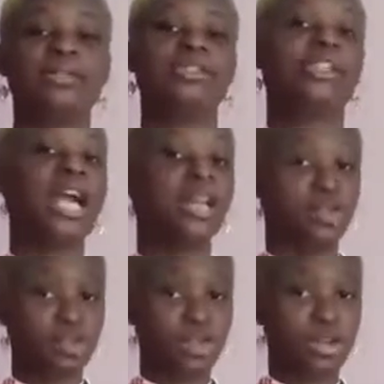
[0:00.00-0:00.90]
try
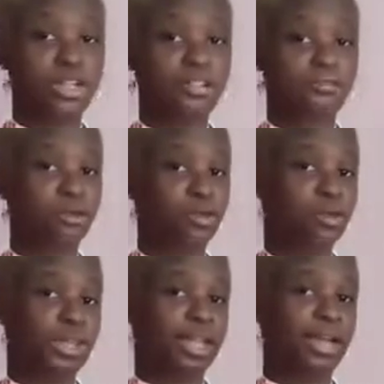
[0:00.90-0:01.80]
to sun the food
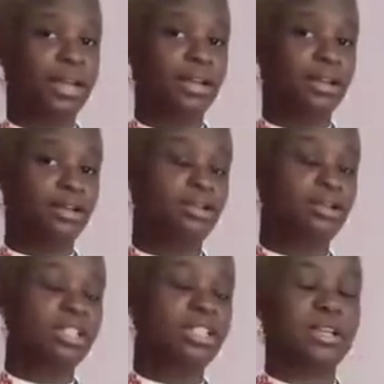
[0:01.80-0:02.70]
with
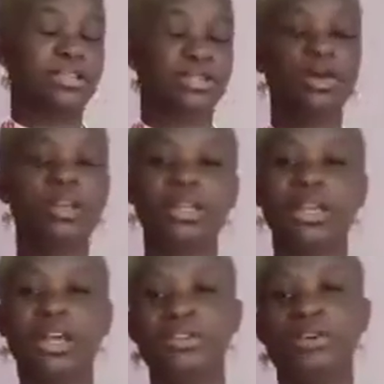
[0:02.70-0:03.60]
sun it
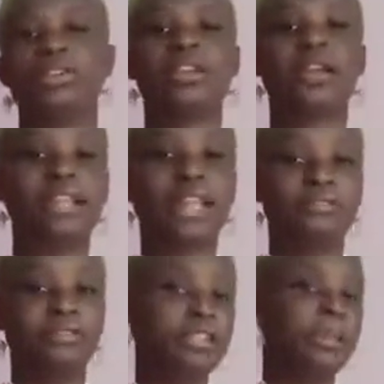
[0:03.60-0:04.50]
and just start
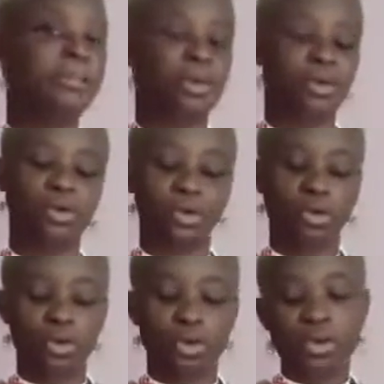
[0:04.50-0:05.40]
cooking baby. No,
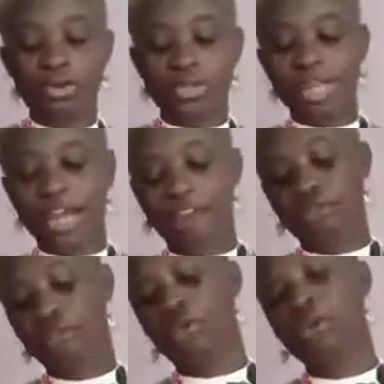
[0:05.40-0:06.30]
you still have
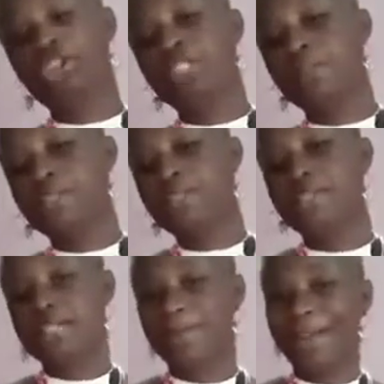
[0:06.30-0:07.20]
to go this
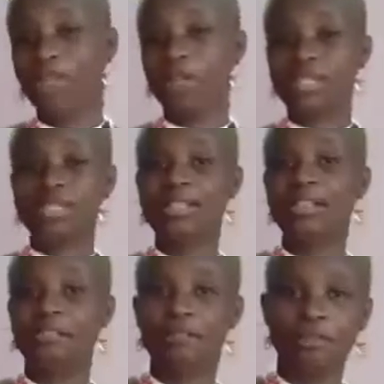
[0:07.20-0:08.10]
process by toasting the
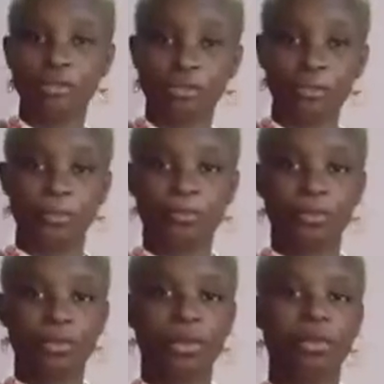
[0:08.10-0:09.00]
food.
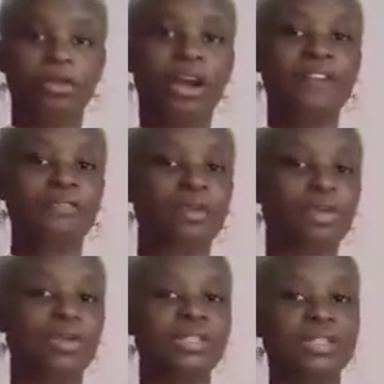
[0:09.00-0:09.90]
You have to
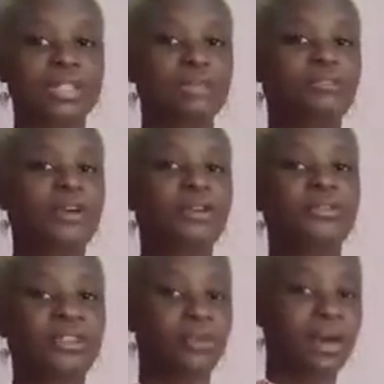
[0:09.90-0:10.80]
toast it before you
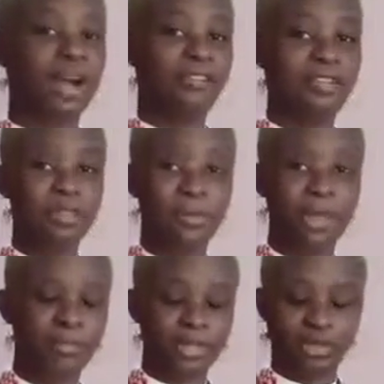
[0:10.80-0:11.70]
can feed
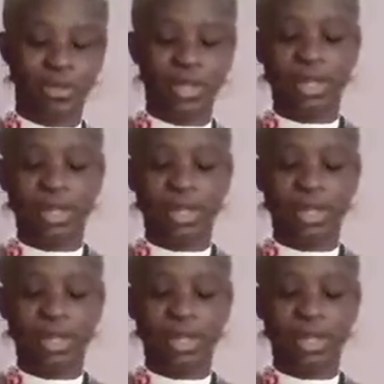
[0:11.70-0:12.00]
babies. Okay,